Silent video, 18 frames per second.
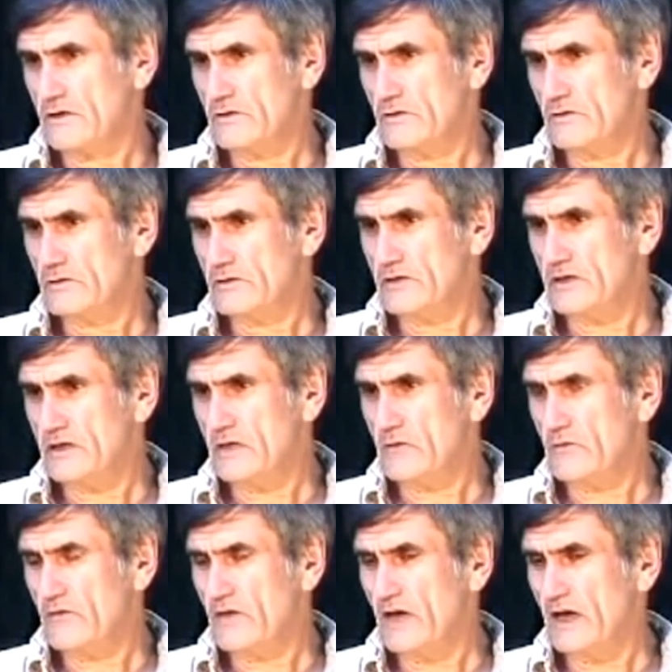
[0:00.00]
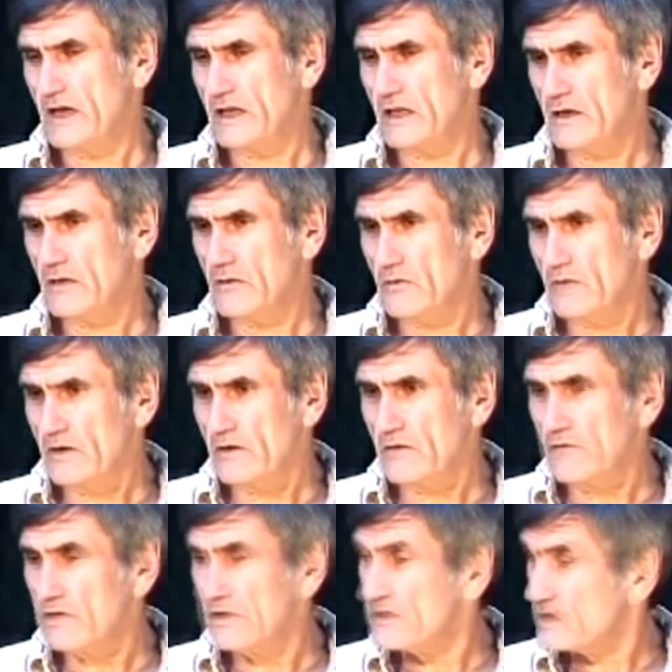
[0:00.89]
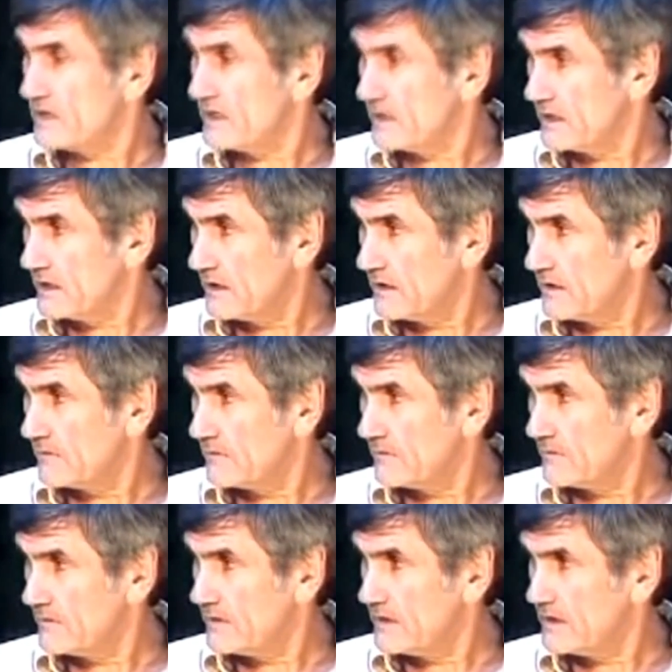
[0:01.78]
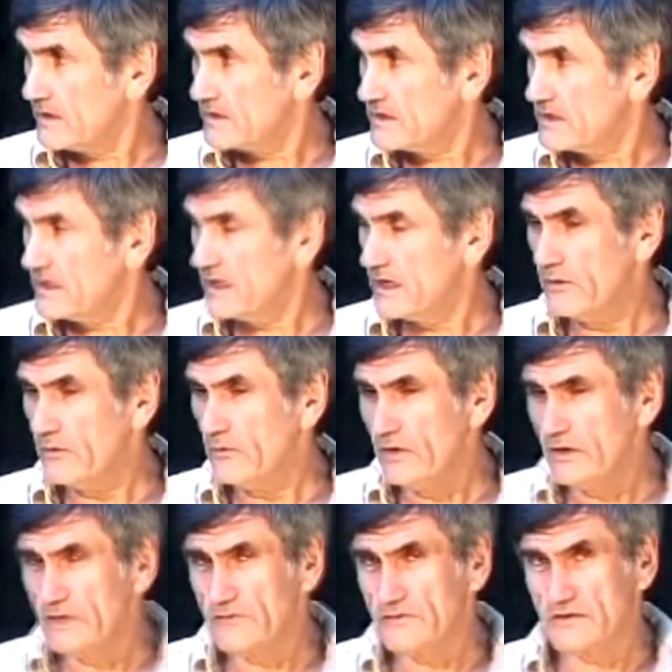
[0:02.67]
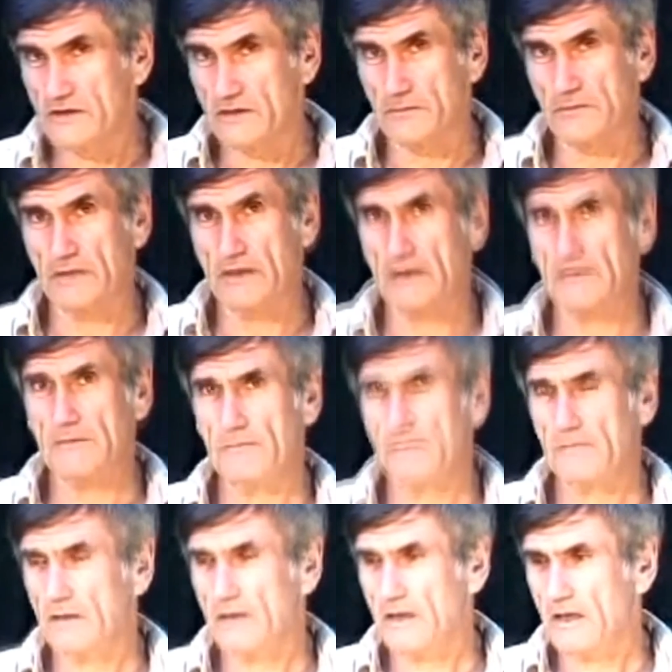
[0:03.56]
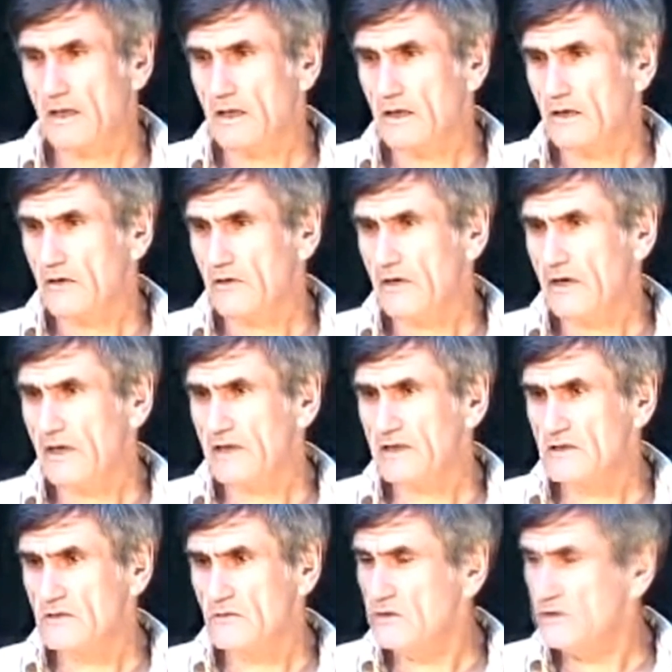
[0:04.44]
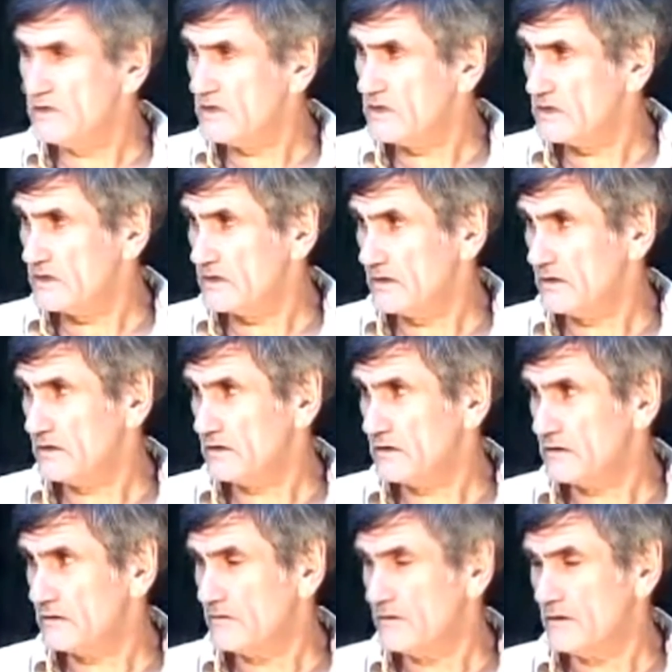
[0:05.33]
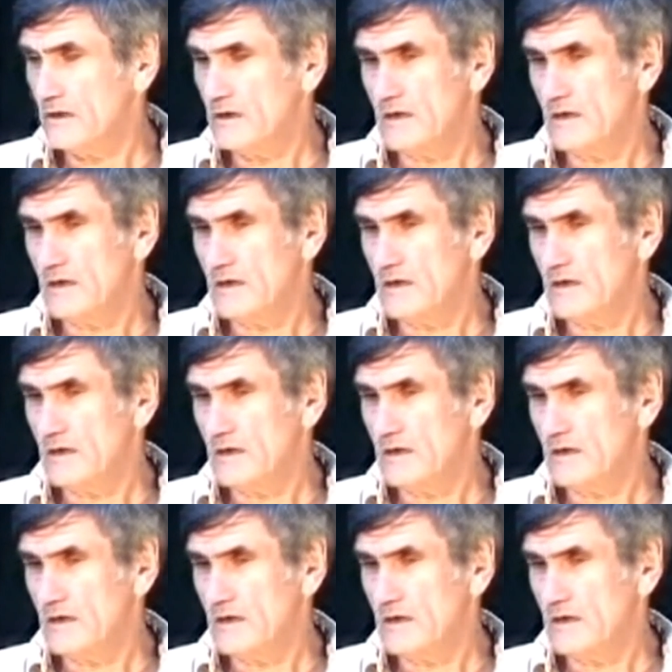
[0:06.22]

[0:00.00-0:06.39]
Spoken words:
to say we've got to get rid of this thinking, because getting rid of something creates resistance.